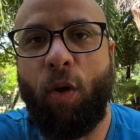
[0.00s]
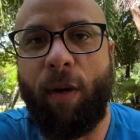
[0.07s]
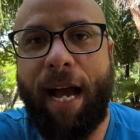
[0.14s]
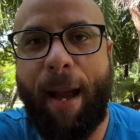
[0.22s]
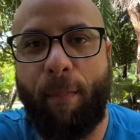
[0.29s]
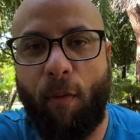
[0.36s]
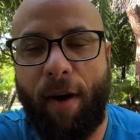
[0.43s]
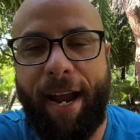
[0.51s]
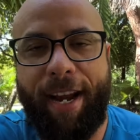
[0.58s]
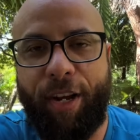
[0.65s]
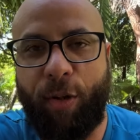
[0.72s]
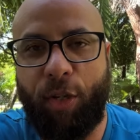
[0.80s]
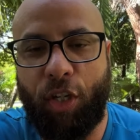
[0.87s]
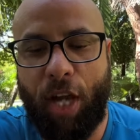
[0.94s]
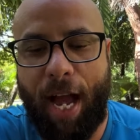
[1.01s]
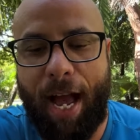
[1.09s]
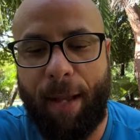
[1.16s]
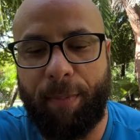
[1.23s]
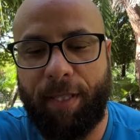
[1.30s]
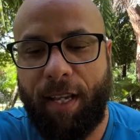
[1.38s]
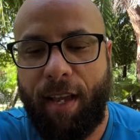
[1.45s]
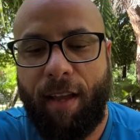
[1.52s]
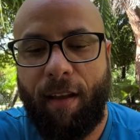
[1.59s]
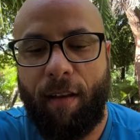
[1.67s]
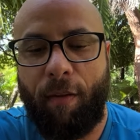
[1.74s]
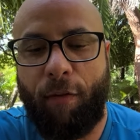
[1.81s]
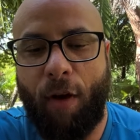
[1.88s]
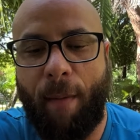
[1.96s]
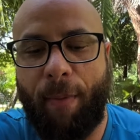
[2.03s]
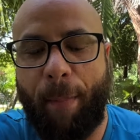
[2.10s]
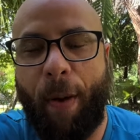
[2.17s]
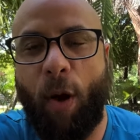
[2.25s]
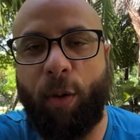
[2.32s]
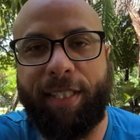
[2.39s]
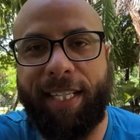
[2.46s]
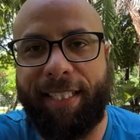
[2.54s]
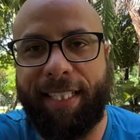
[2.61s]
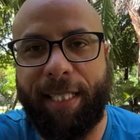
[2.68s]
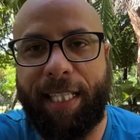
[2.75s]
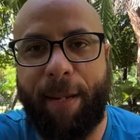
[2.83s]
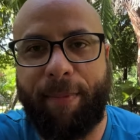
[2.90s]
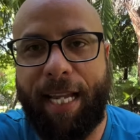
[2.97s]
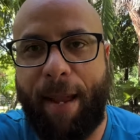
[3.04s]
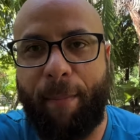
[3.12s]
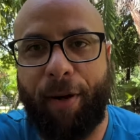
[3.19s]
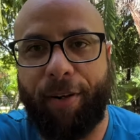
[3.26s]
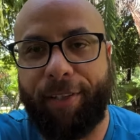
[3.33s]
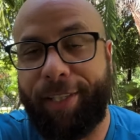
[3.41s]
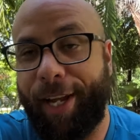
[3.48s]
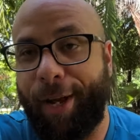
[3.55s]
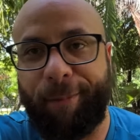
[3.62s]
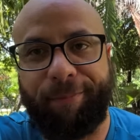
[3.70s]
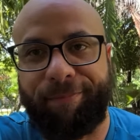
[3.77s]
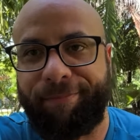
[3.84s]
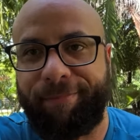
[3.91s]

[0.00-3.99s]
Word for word: who got brand new jobs from the postings in September, so